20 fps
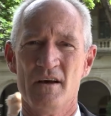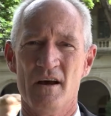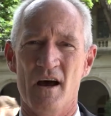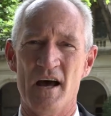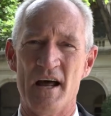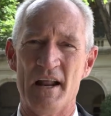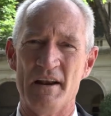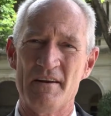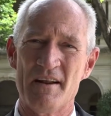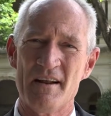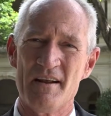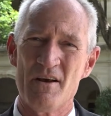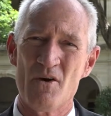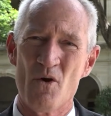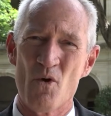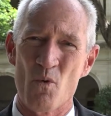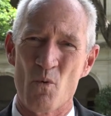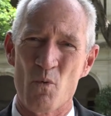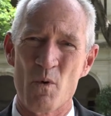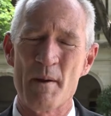And
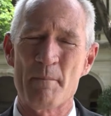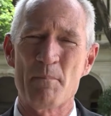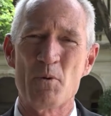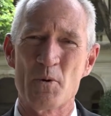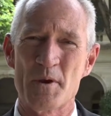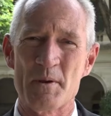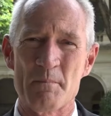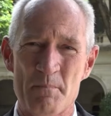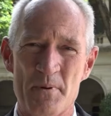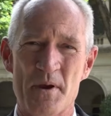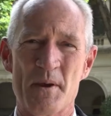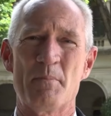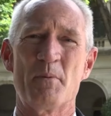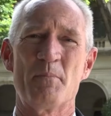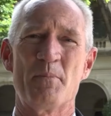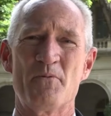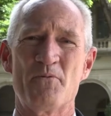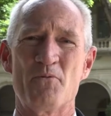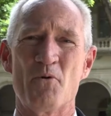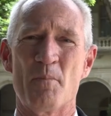we're putting people
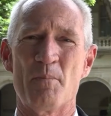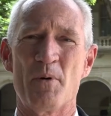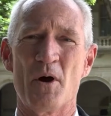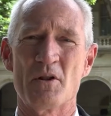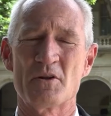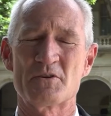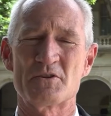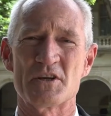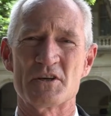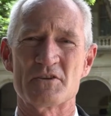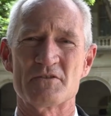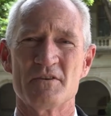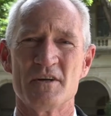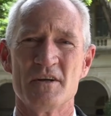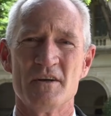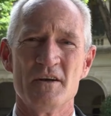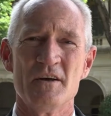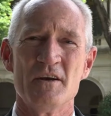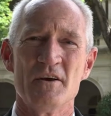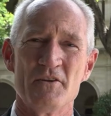before politics.
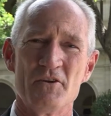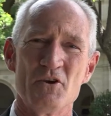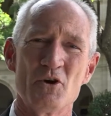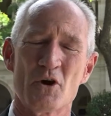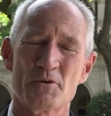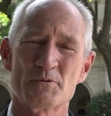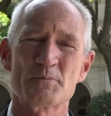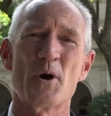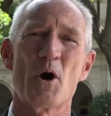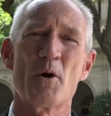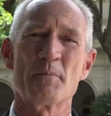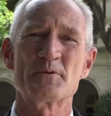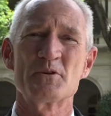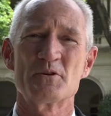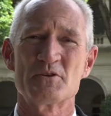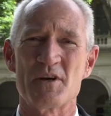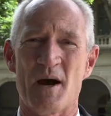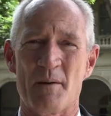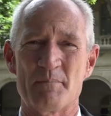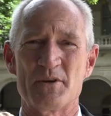The
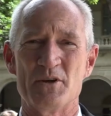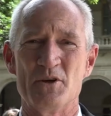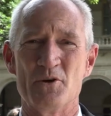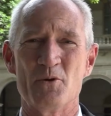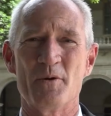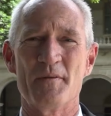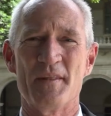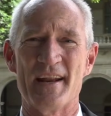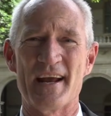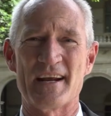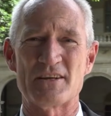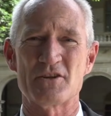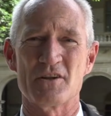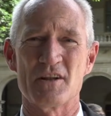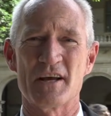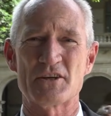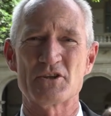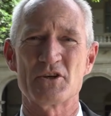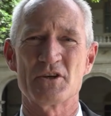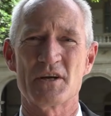option's up to you when the next
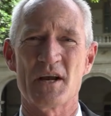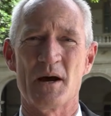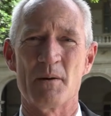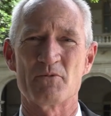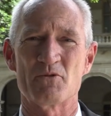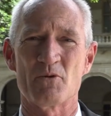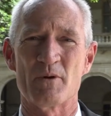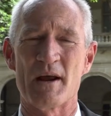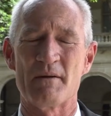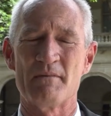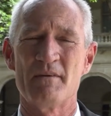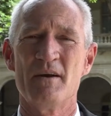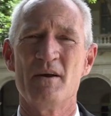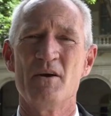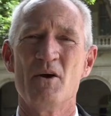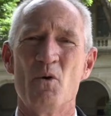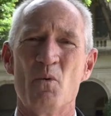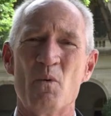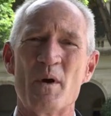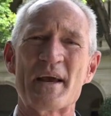election comes around.
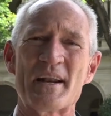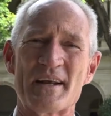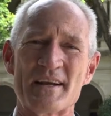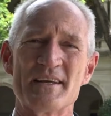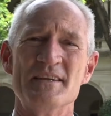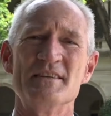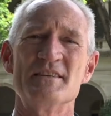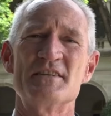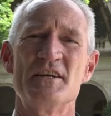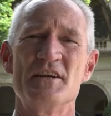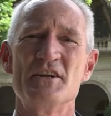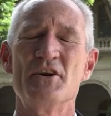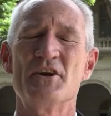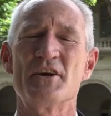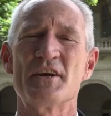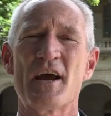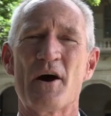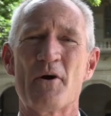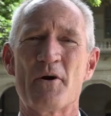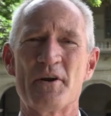We're going to continue
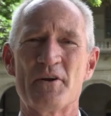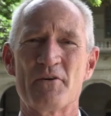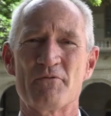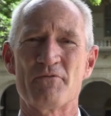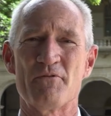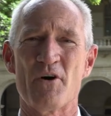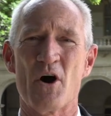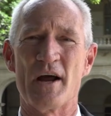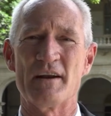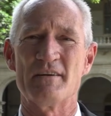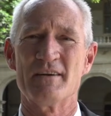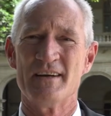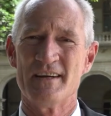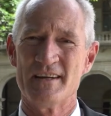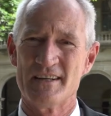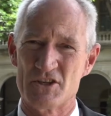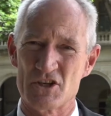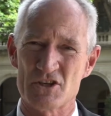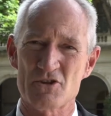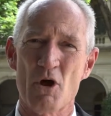to go into fight,
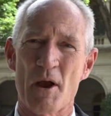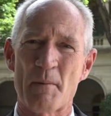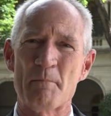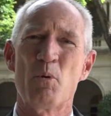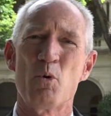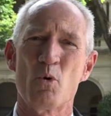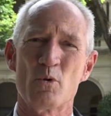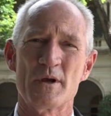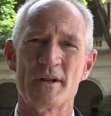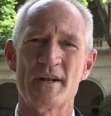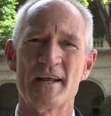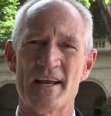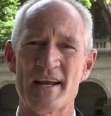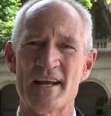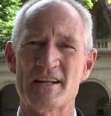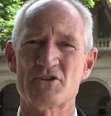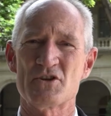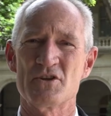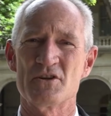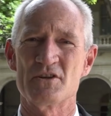just like Pauline
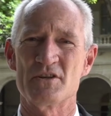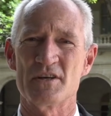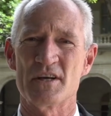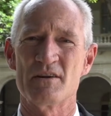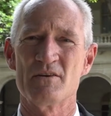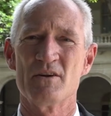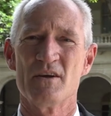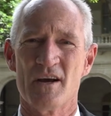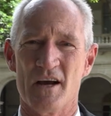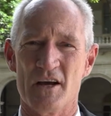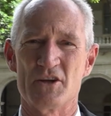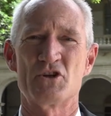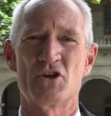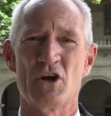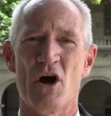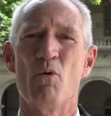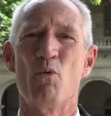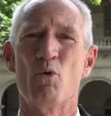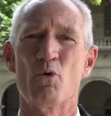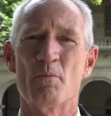Hanson did at
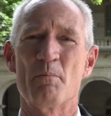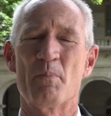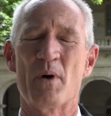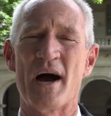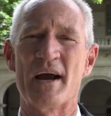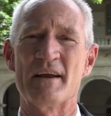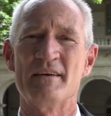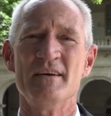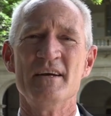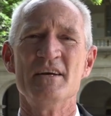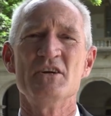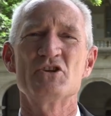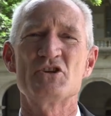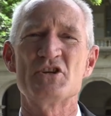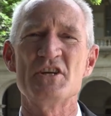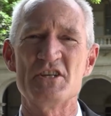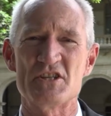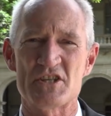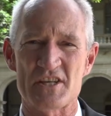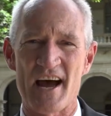Shoalwater Bay.
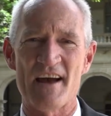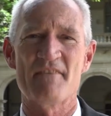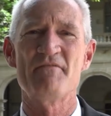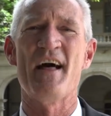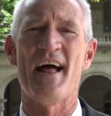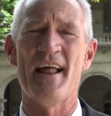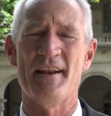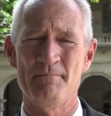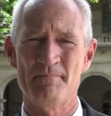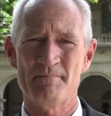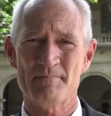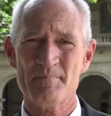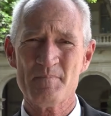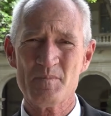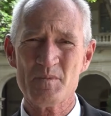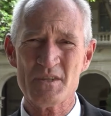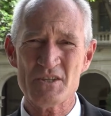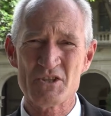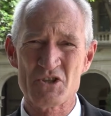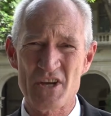She saved
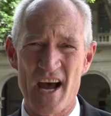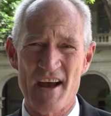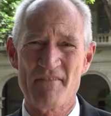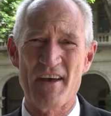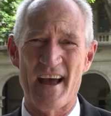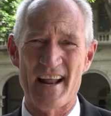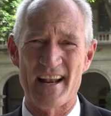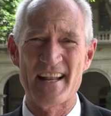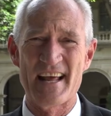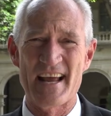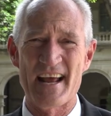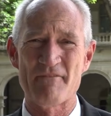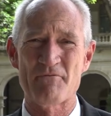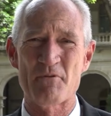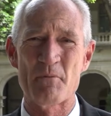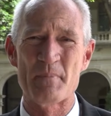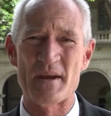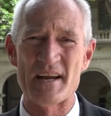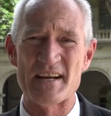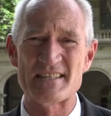that land
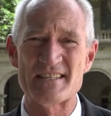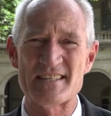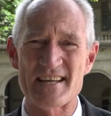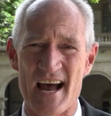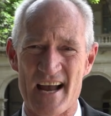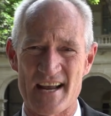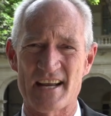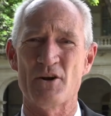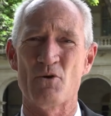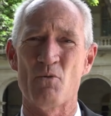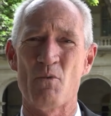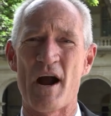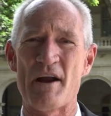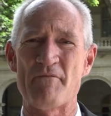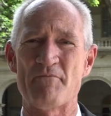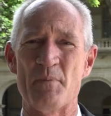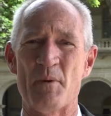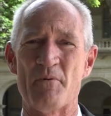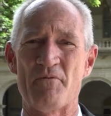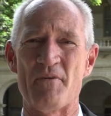from being taken away
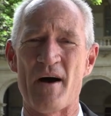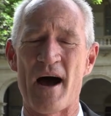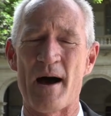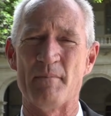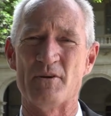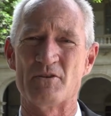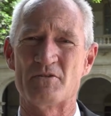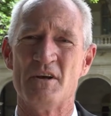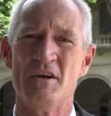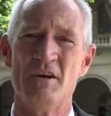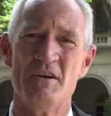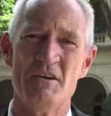from the farmers.